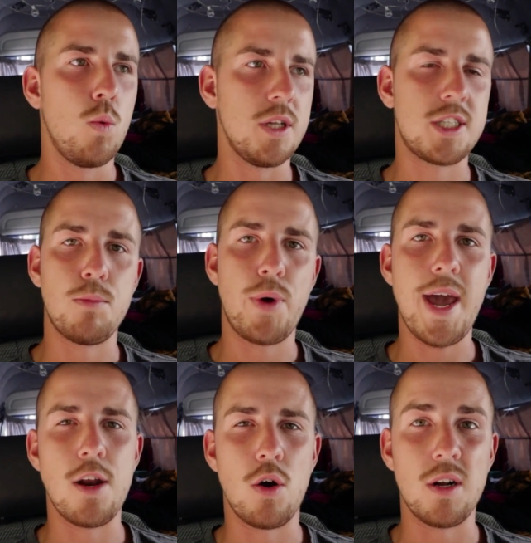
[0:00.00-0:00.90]
with some
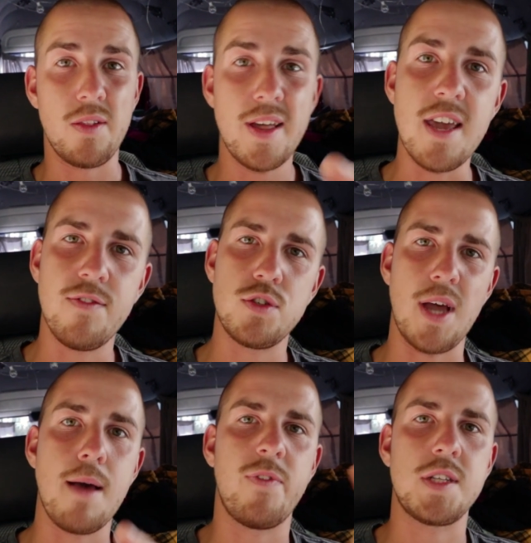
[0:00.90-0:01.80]
rain on a leaf
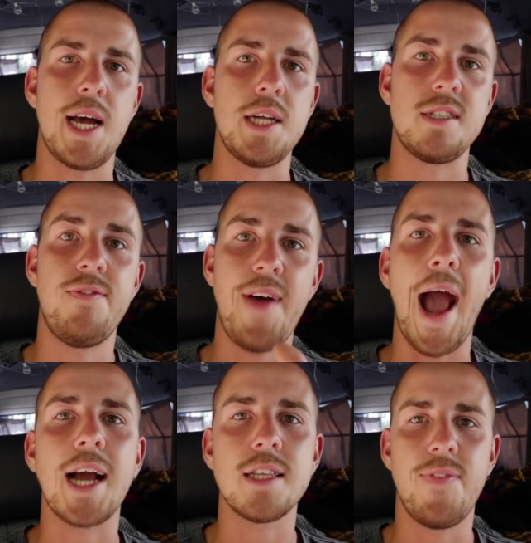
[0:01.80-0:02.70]
to emphasize the
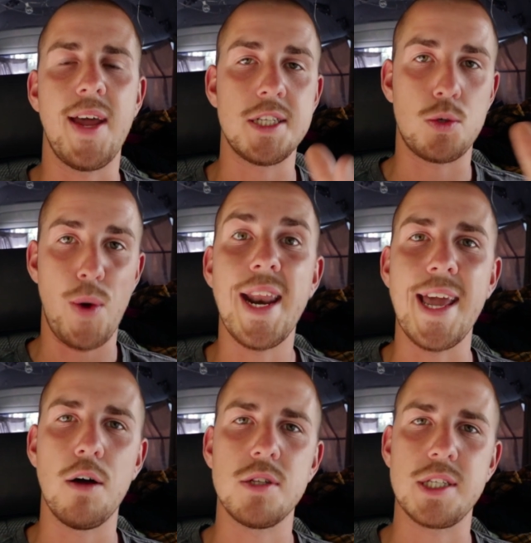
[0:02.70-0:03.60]
fact that it's
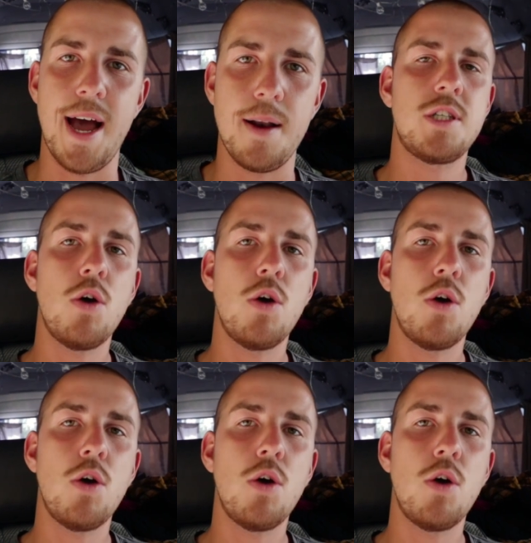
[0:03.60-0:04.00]
raining outside.